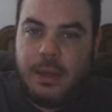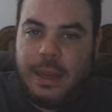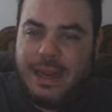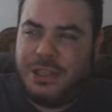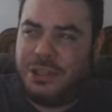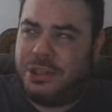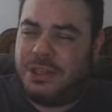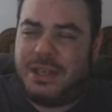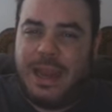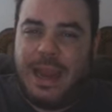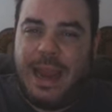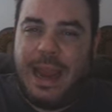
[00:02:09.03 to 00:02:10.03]
in
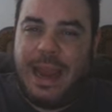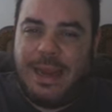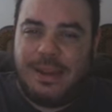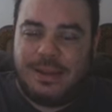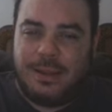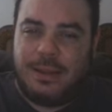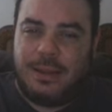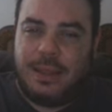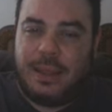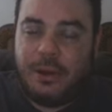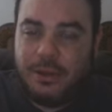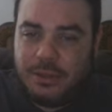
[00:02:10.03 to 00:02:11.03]
just 8
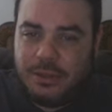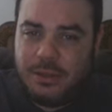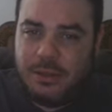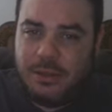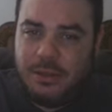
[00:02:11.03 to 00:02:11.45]
years?